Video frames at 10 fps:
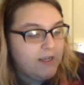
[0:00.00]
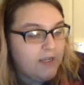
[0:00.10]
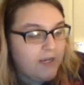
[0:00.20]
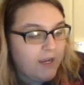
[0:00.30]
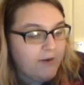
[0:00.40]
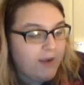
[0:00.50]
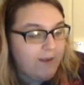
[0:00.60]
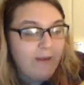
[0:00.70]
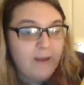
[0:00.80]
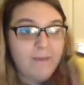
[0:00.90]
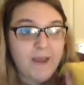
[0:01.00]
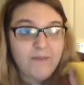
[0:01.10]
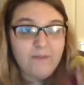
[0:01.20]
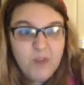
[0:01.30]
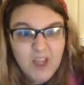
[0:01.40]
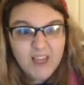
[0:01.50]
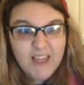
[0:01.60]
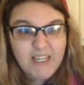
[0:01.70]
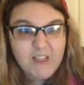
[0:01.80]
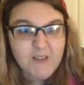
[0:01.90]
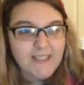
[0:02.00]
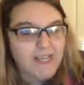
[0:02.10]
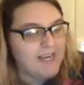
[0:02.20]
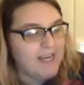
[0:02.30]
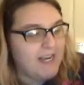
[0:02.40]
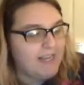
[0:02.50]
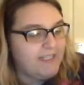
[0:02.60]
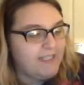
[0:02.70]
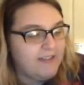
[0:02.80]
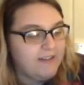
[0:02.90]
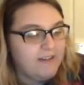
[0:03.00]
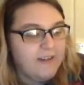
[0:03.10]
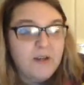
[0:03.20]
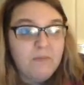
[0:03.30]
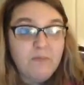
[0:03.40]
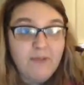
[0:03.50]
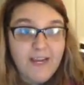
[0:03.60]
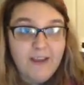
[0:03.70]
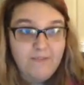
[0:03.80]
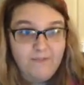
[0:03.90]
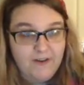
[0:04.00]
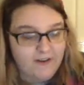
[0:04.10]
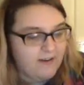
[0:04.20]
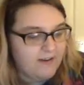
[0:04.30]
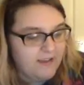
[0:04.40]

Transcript: you know, embed a bit of literacy in your lesson. Brilliant fun.